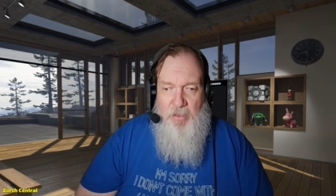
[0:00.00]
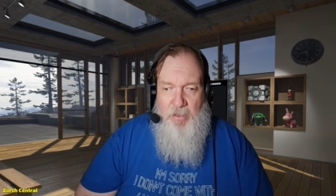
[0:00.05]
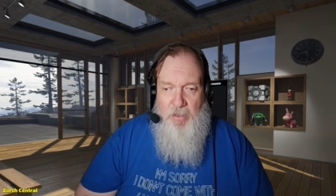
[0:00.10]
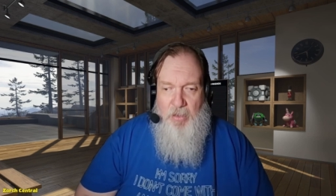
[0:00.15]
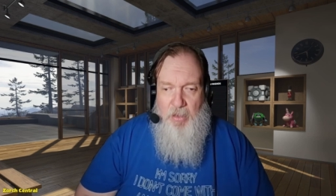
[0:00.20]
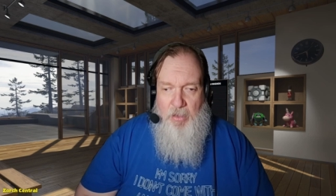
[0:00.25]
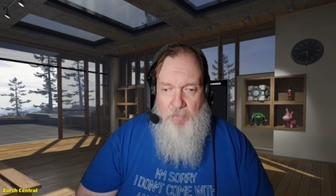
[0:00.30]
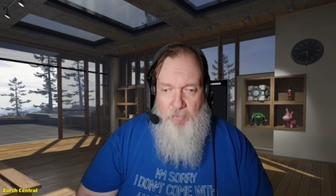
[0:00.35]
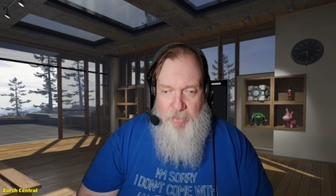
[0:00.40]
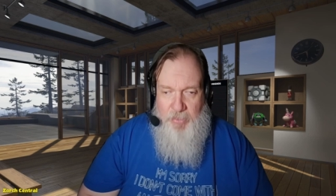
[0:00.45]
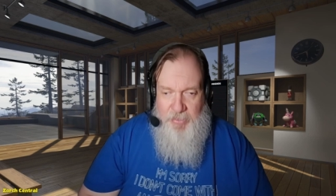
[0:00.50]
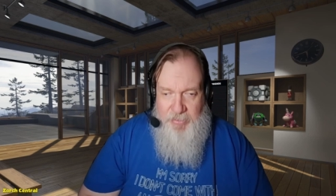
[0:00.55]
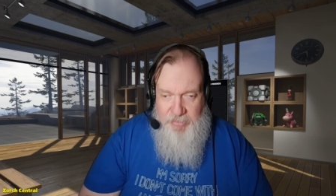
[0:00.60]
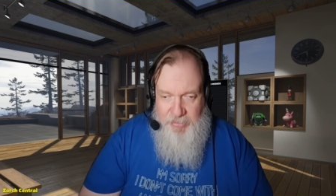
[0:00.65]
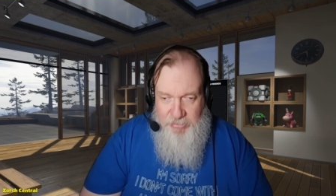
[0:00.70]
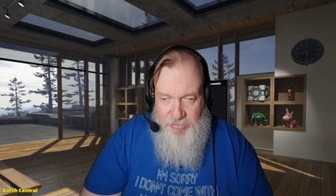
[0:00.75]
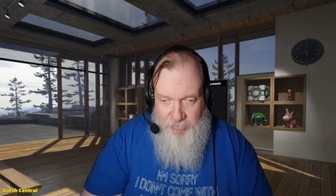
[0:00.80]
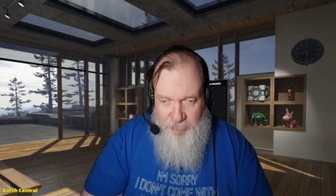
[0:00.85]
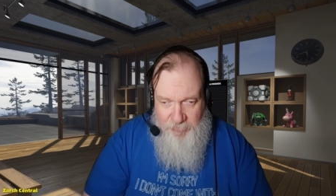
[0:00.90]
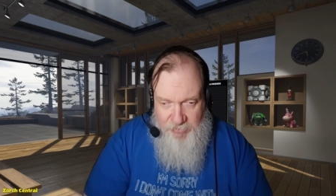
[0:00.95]
Uh, what I
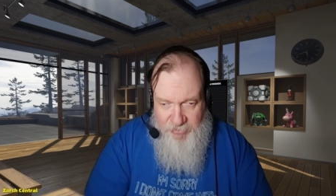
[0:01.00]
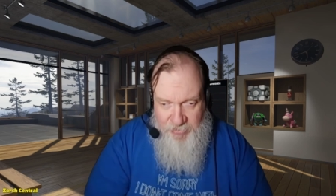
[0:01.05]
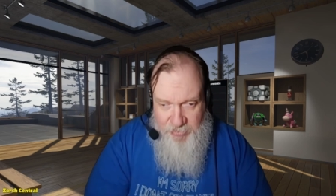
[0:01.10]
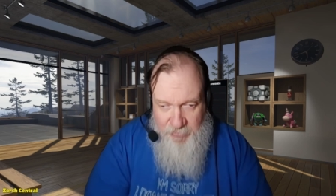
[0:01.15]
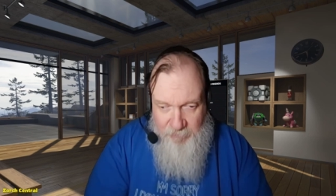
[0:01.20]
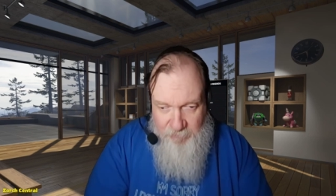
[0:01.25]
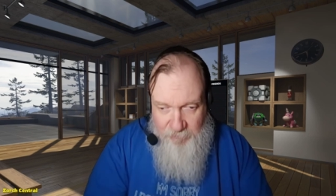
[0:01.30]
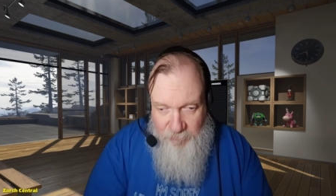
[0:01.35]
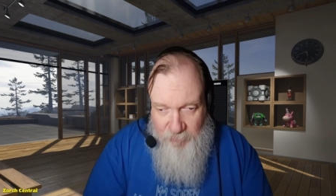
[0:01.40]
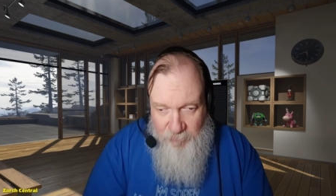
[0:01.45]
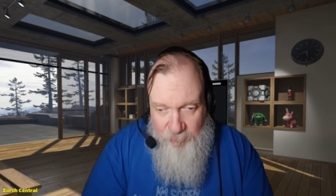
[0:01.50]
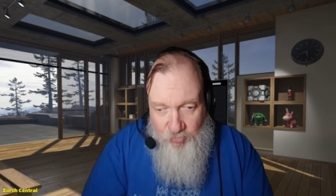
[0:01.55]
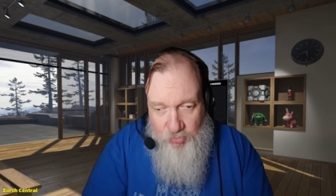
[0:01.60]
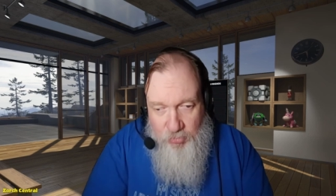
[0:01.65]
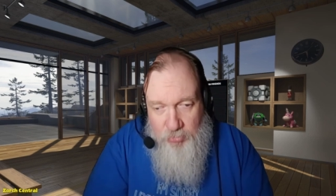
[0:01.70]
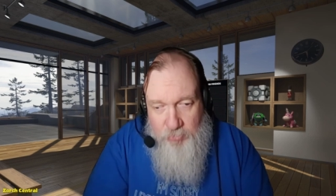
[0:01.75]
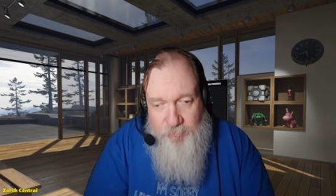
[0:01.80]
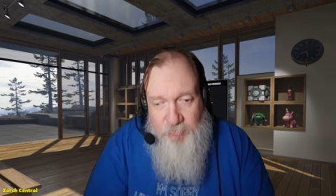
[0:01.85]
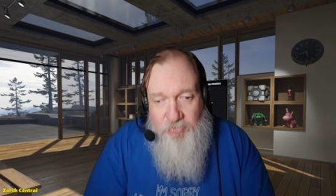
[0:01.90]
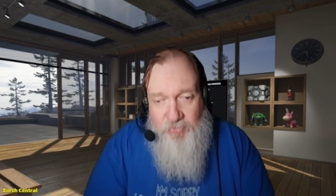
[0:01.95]
need to do is some
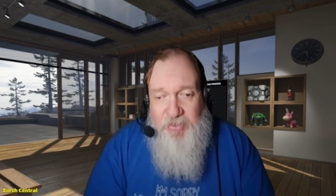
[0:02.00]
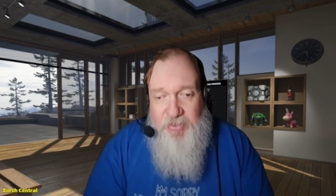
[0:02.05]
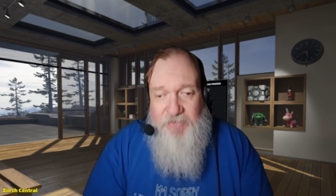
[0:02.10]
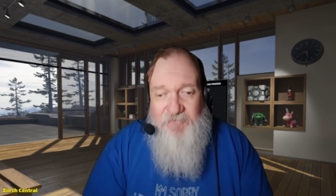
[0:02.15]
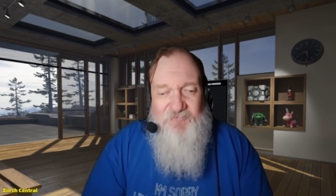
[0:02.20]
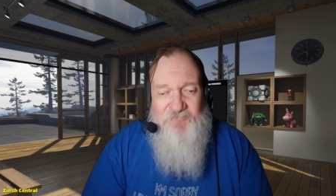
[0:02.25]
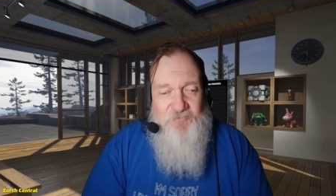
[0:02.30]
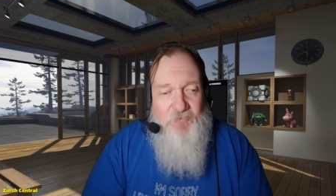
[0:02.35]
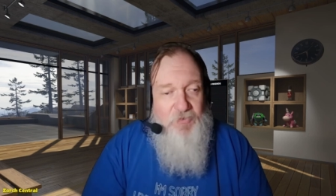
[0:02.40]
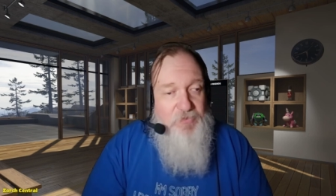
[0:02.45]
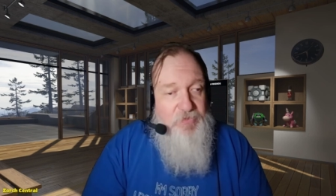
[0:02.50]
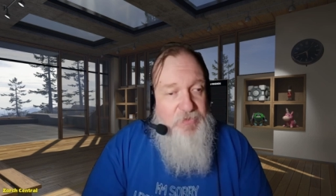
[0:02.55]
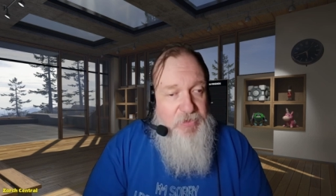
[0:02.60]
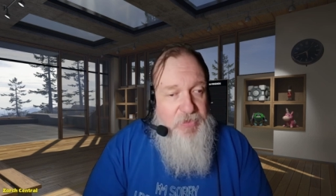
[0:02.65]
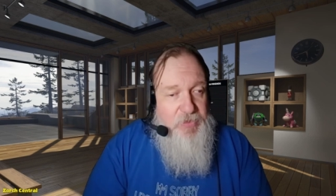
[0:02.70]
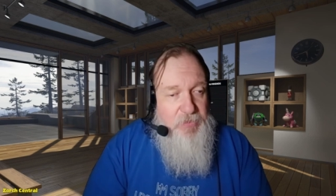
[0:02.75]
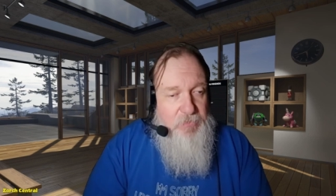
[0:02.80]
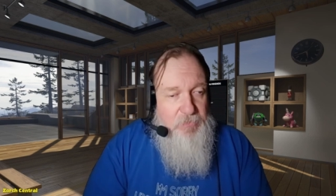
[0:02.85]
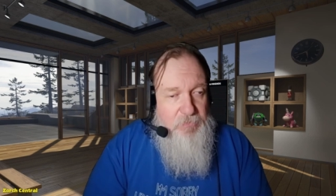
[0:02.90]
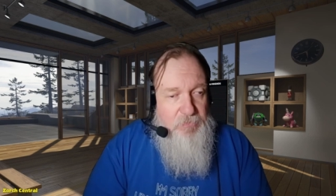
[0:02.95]
world building first,
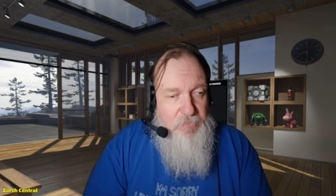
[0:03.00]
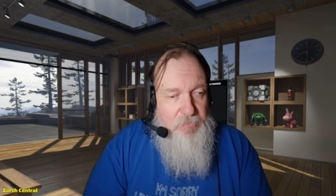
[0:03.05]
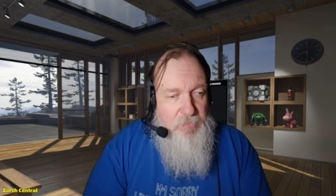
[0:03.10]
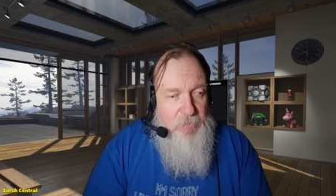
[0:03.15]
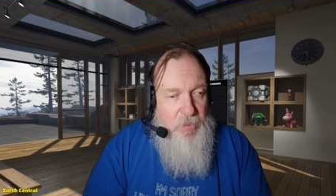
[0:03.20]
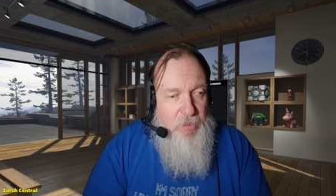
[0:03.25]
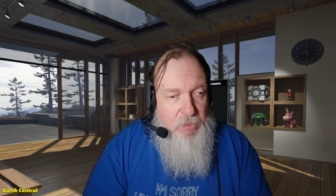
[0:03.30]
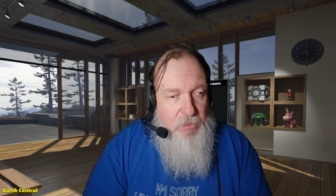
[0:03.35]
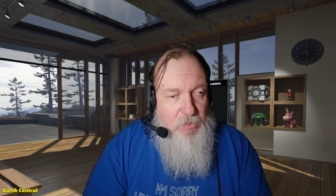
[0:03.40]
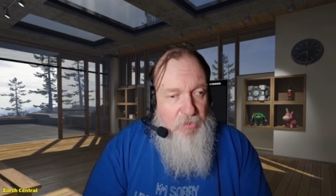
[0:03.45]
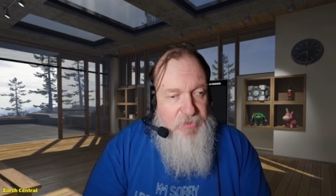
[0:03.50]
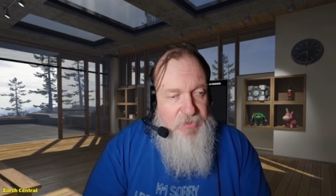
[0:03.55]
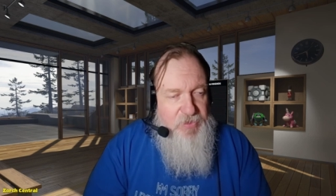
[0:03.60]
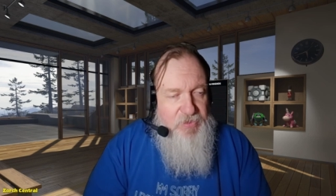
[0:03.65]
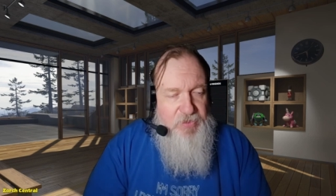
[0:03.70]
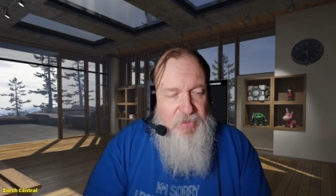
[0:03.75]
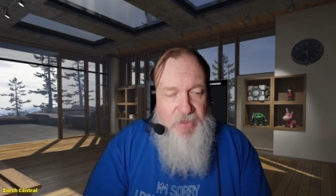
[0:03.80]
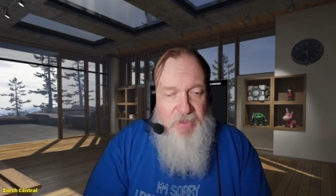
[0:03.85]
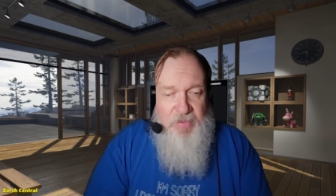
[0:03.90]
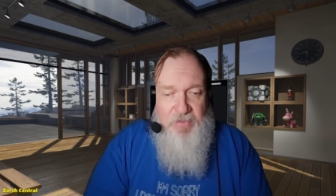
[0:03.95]
because
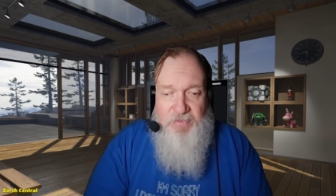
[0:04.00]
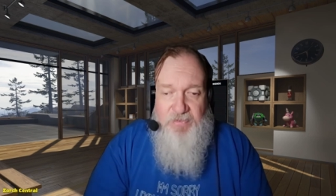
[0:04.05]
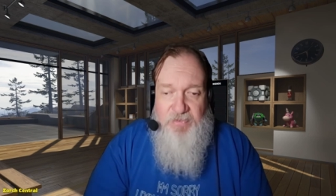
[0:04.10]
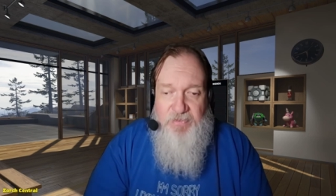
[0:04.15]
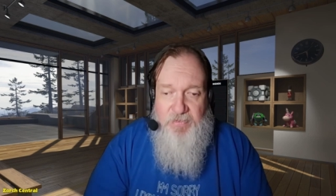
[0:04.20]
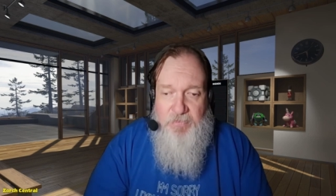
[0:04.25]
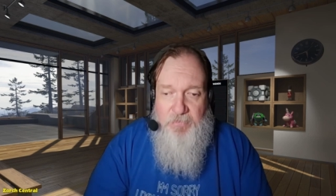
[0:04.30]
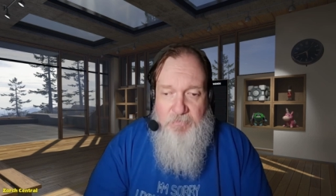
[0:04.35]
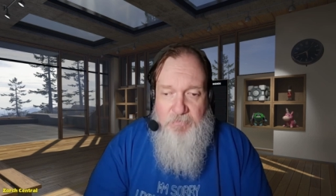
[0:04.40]
this is